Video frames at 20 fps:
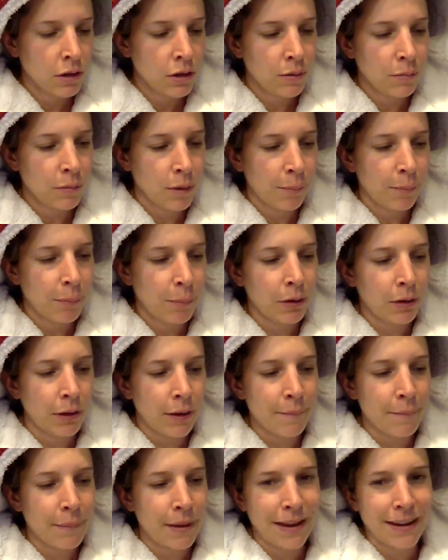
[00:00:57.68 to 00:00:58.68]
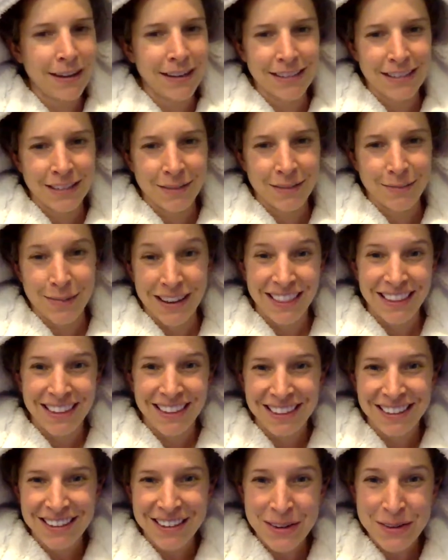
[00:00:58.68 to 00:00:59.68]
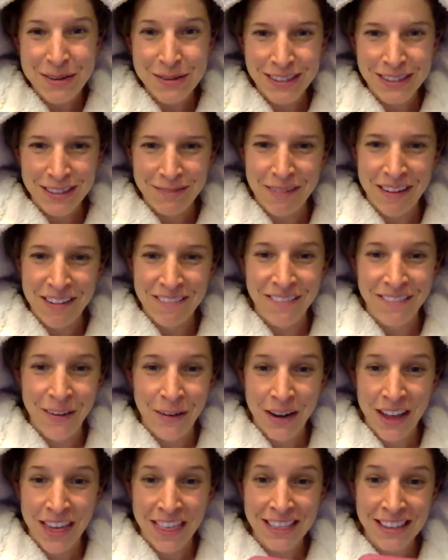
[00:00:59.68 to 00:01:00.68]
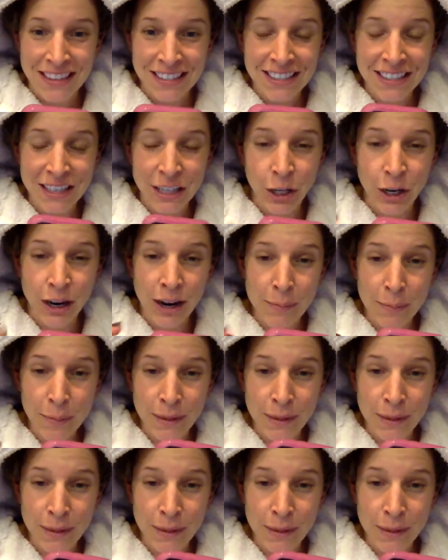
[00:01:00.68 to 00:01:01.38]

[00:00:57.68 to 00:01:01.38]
I'm going to pull up mine because I made little notes on my phone. And this is a great